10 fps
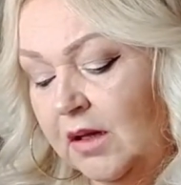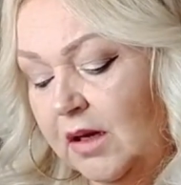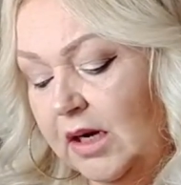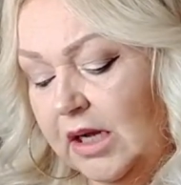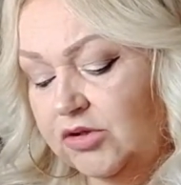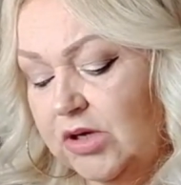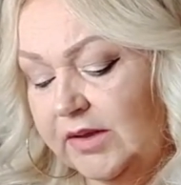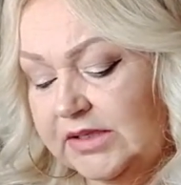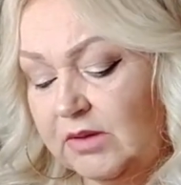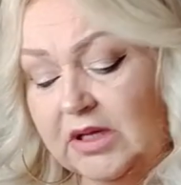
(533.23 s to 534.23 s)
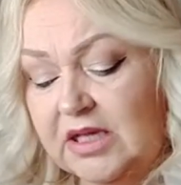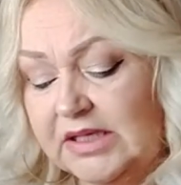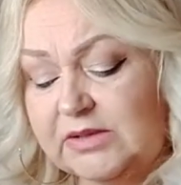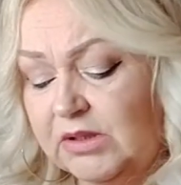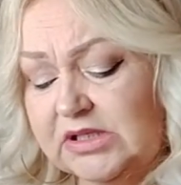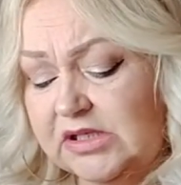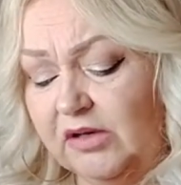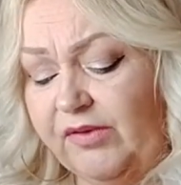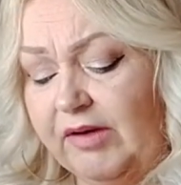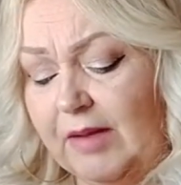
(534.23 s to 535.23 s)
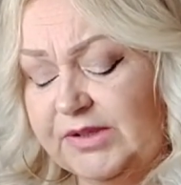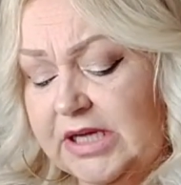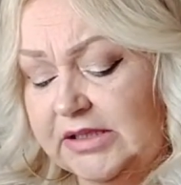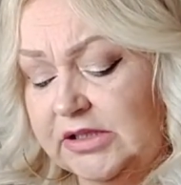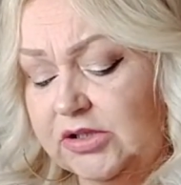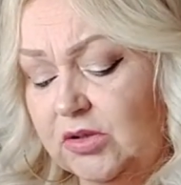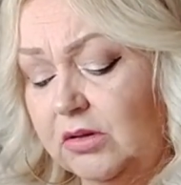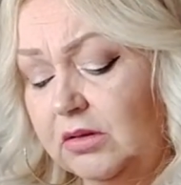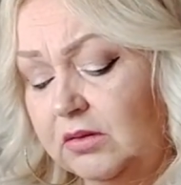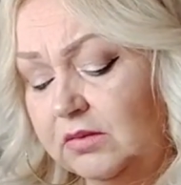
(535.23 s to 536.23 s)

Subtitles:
And I'll try this one. This one doesn't look very appetising at all.